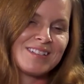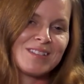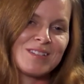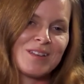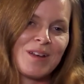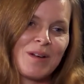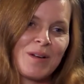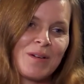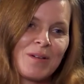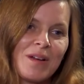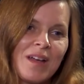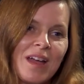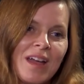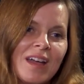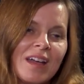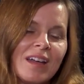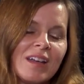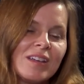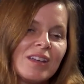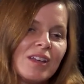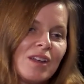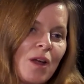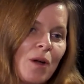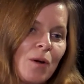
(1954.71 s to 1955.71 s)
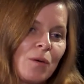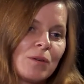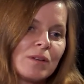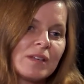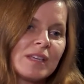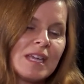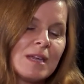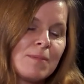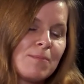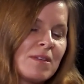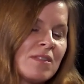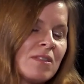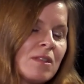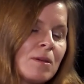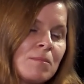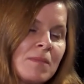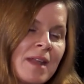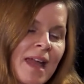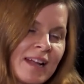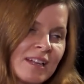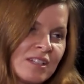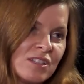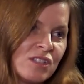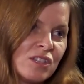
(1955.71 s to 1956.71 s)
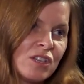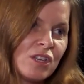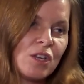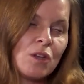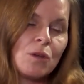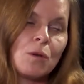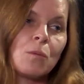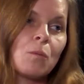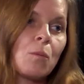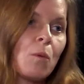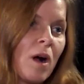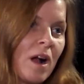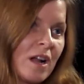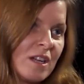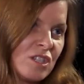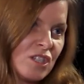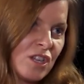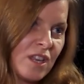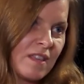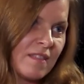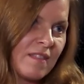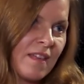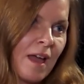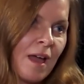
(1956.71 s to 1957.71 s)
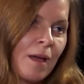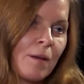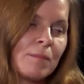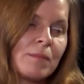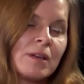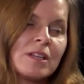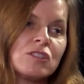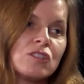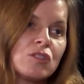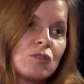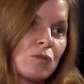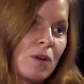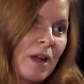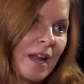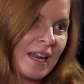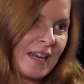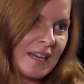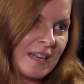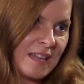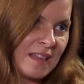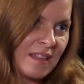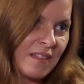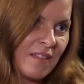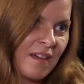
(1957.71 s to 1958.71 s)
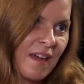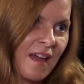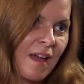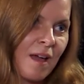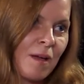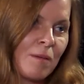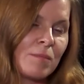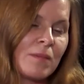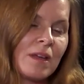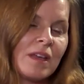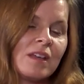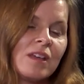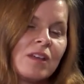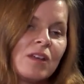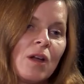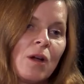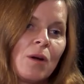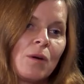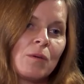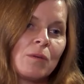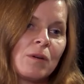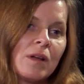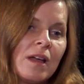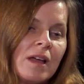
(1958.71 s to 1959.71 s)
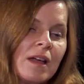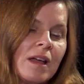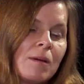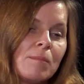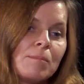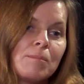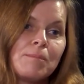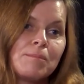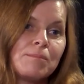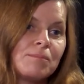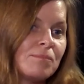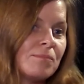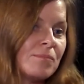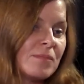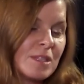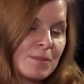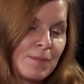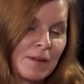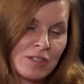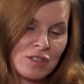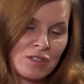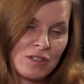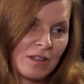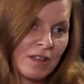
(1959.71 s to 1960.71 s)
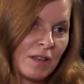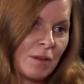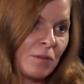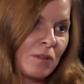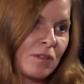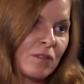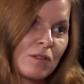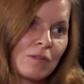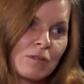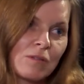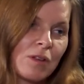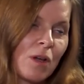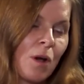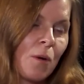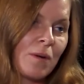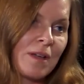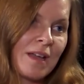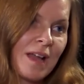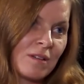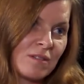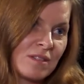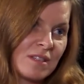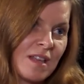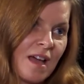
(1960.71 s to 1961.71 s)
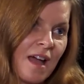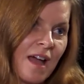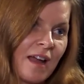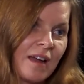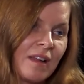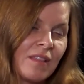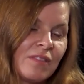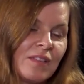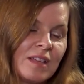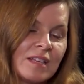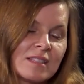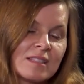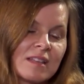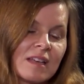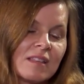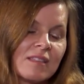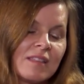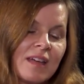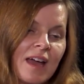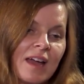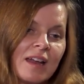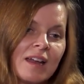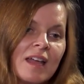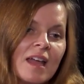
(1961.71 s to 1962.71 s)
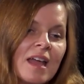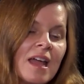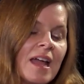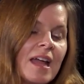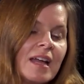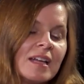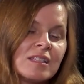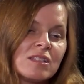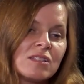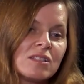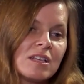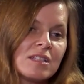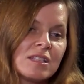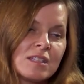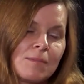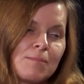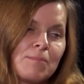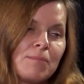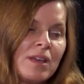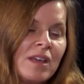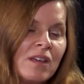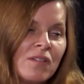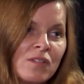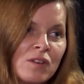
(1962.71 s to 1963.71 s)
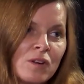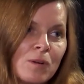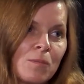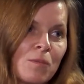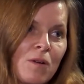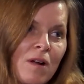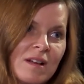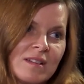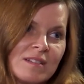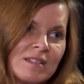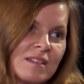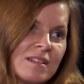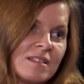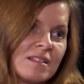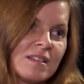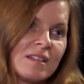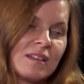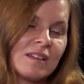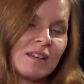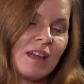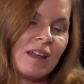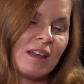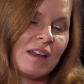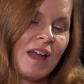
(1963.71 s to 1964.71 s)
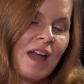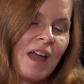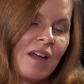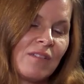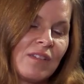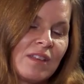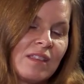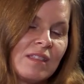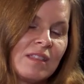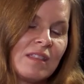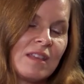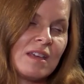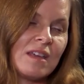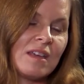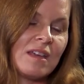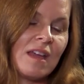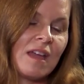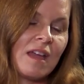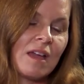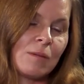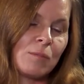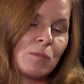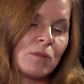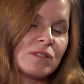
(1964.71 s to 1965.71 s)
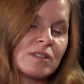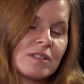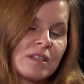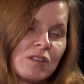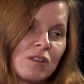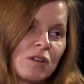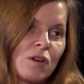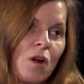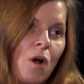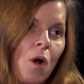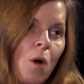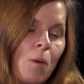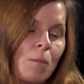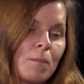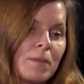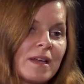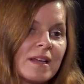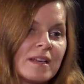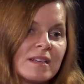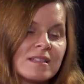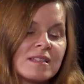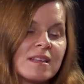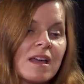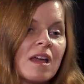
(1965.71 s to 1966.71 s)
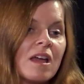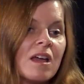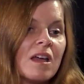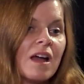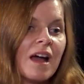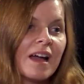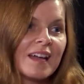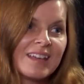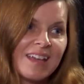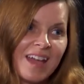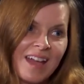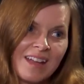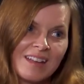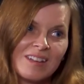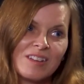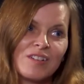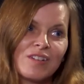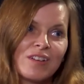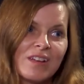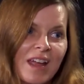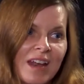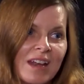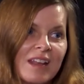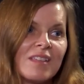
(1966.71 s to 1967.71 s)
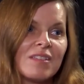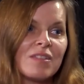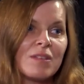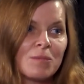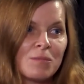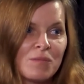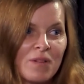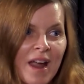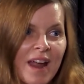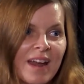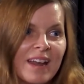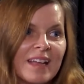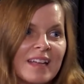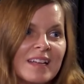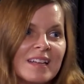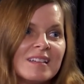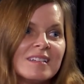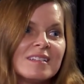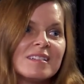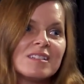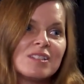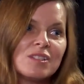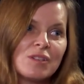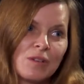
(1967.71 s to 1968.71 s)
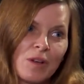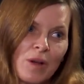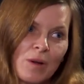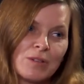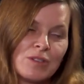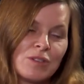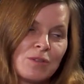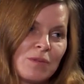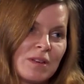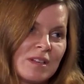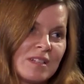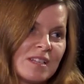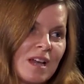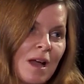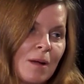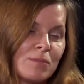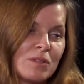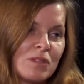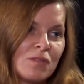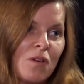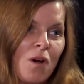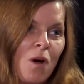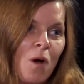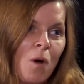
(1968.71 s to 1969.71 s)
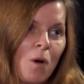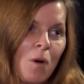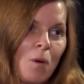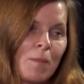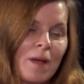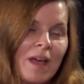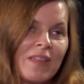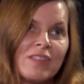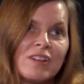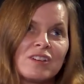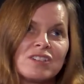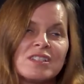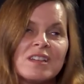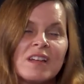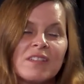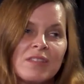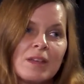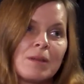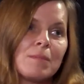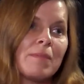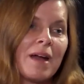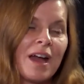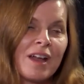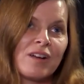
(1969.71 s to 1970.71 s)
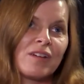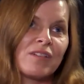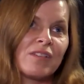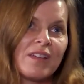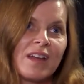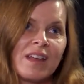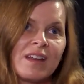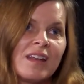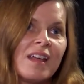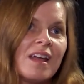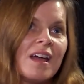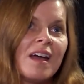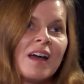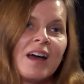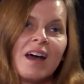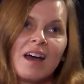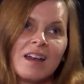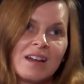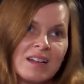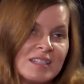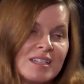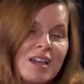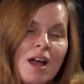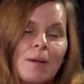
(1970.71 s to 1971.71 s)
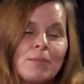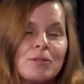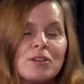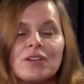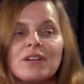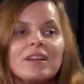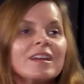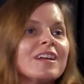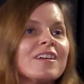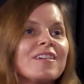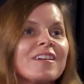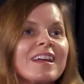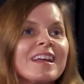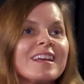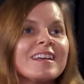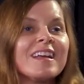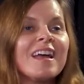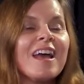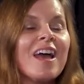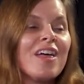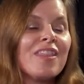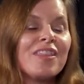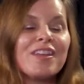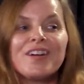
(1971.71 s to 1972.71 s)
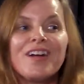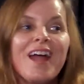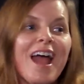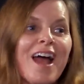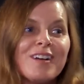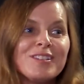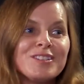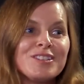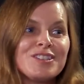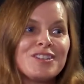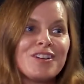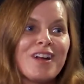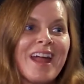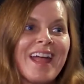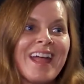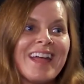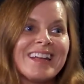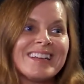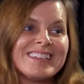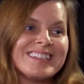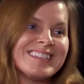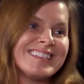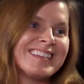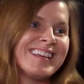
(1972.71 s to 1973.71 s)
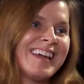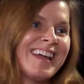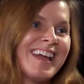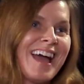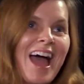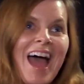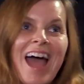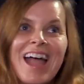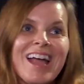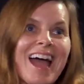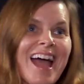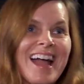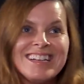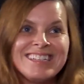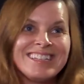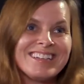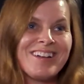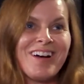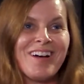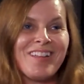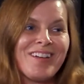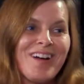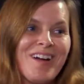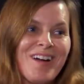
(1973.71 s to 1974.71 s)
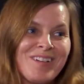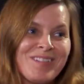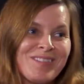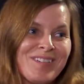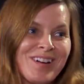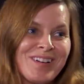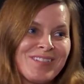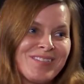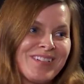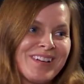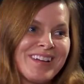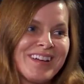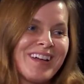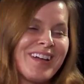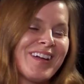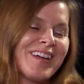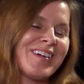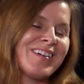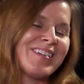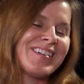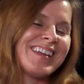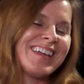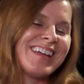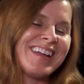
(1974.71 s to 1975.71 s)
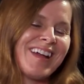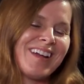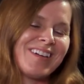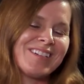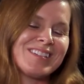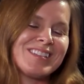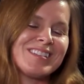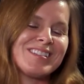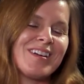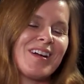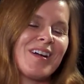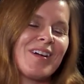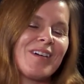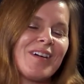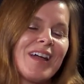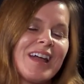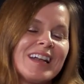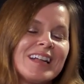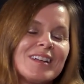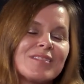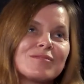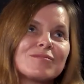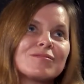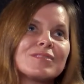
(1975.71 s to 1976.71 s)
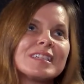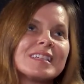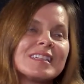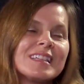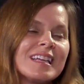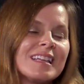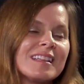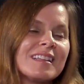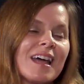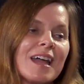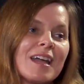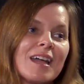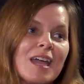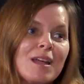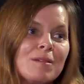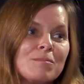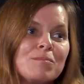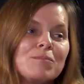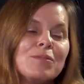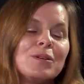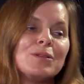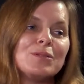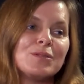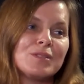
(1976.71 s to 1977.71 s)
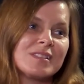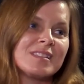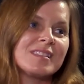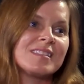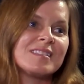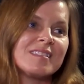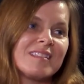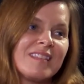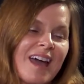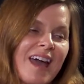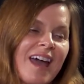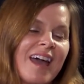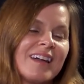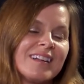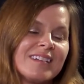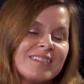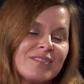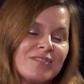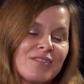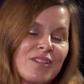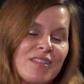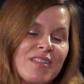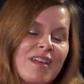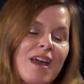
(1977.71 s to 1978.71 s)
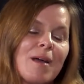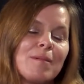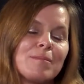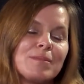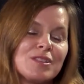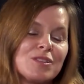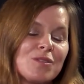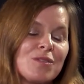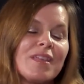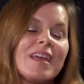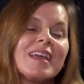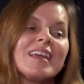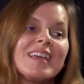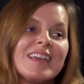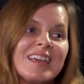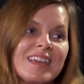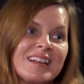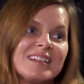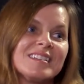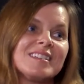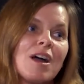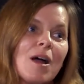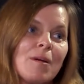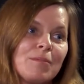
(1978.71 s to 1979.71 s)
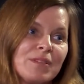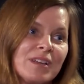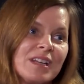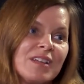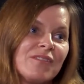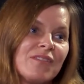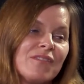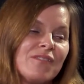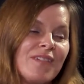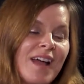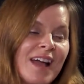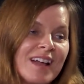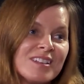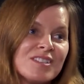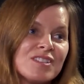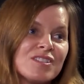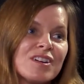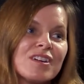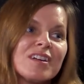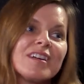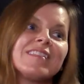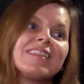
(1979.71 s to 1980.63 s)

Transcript: So, you know, keeping them next to you, washing them, training them, you know, especially with going outside and things like that. It's a pivotal process in having the animals in your home because, again, you're getting them ready to go to an adoptive home. And there's nothing better than an adopter hearing, they're house trained. I did all the hard work for you, you know, so, and it really it boosts that for them so they can get adopted even faster.